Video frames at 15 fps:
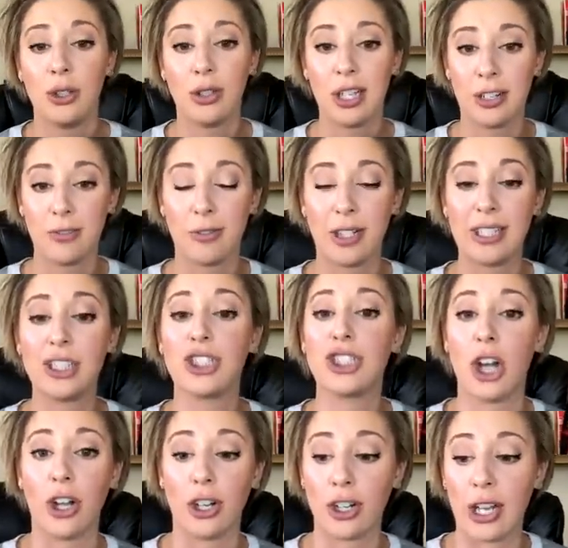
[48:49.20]
You get a free
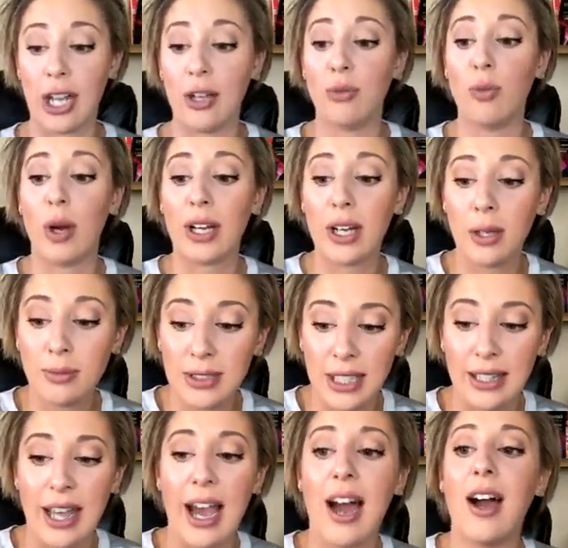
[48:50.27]
starter kit. What comes
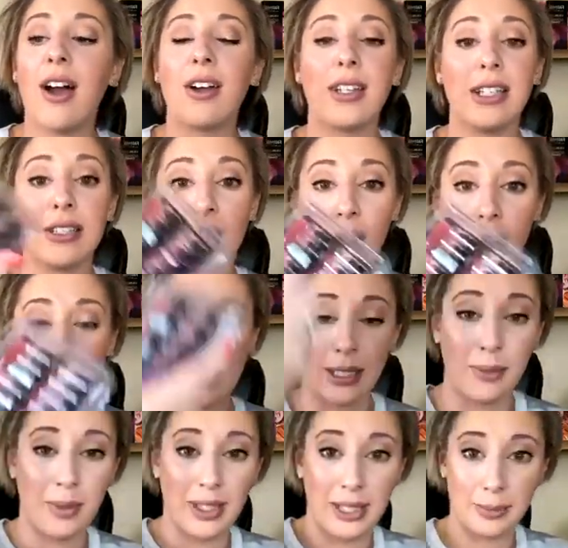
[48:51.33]
in that are these
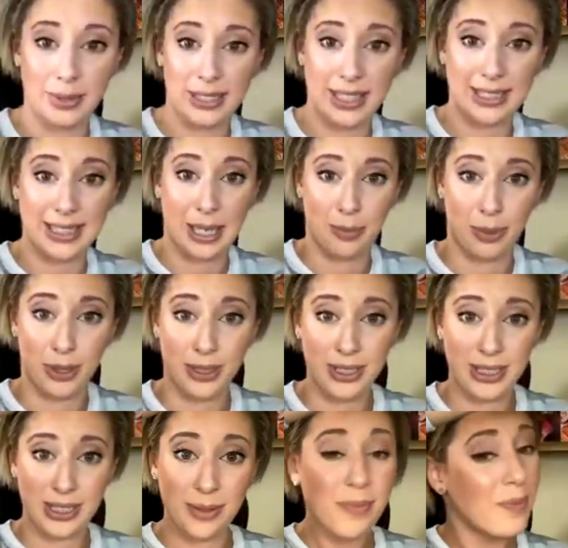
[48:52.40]
awesome lipstick
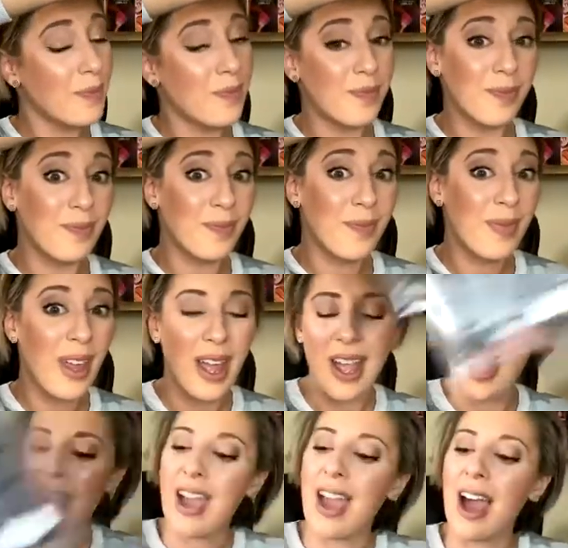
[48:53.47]
samples.
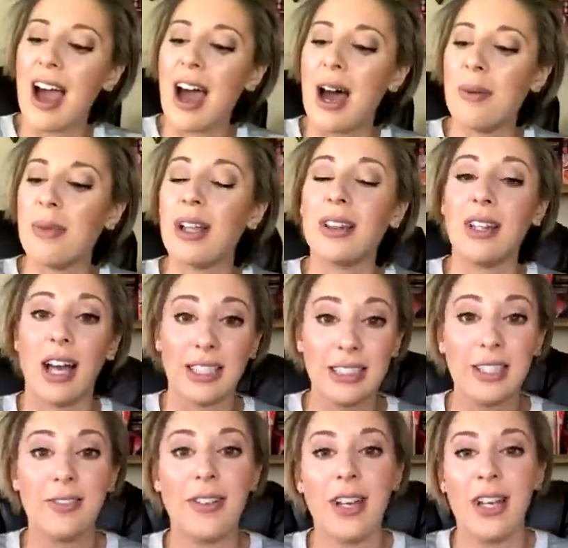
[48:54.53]
Um,
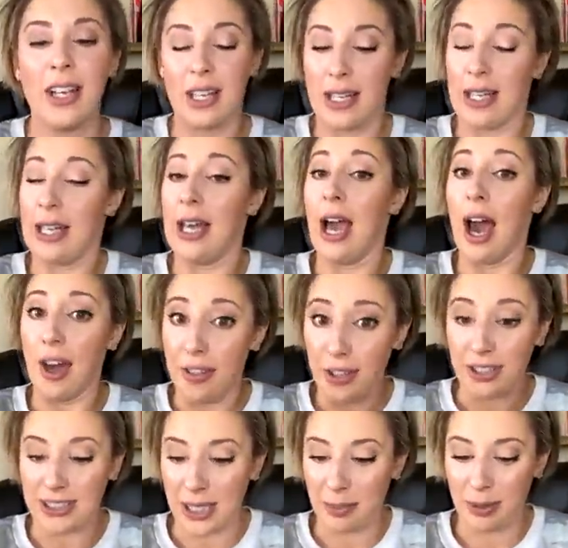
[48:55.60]
lots of
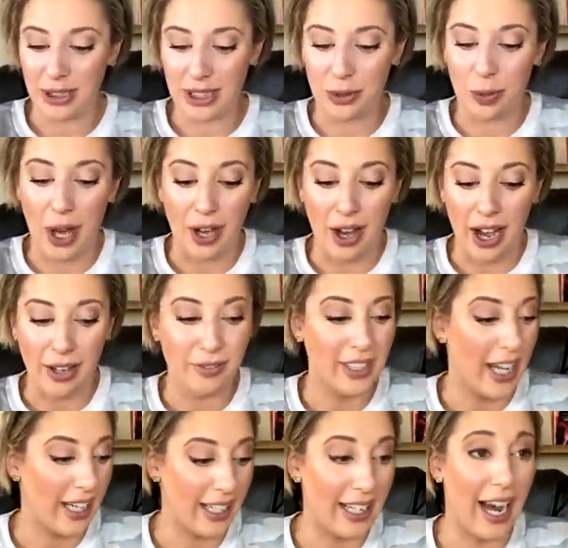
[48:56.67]
other samples as well. I have
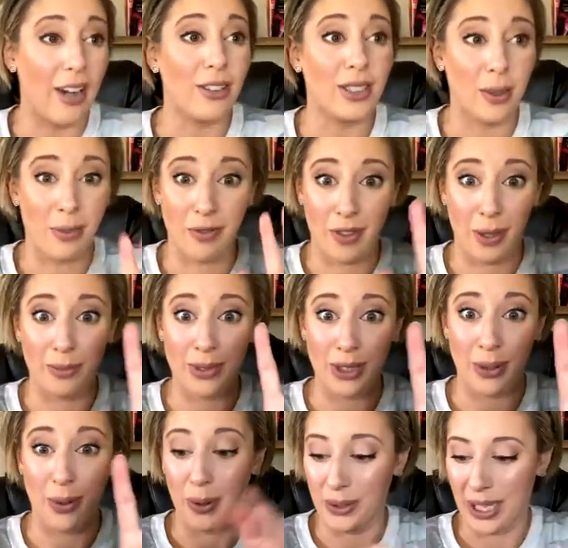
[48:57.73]
taken out some of them,
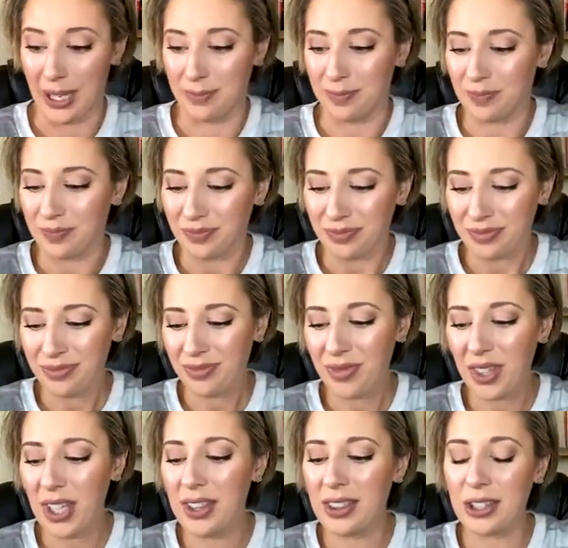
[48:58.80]
so hold on.
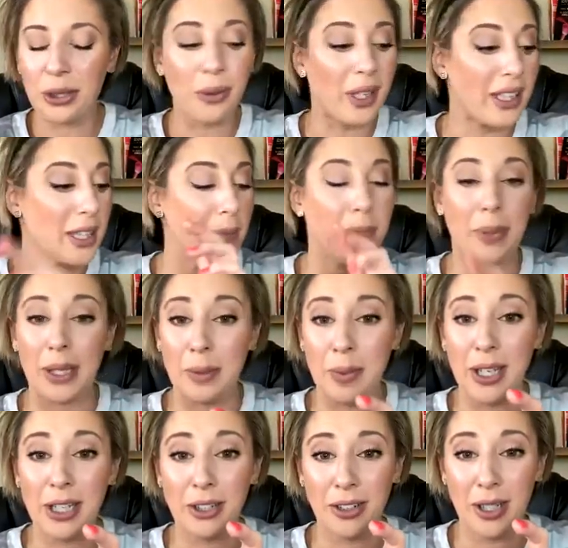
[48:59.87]
You get the
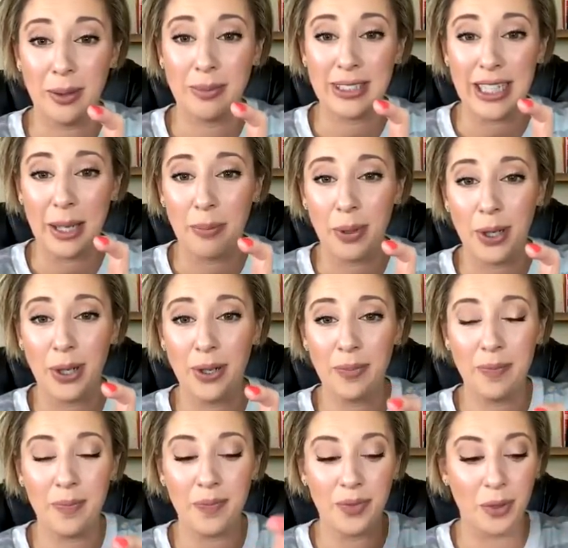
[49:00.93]
BB cream
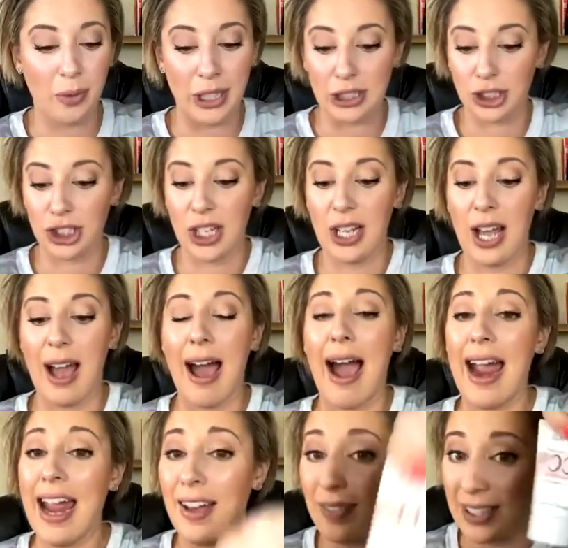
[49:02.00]
sample, which
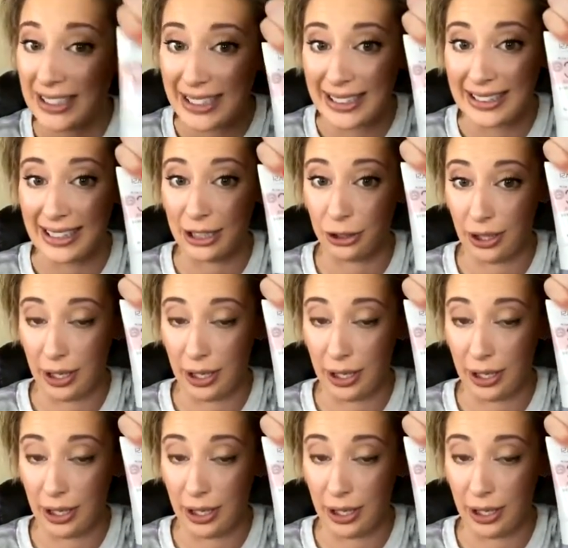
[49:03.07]
I have a CC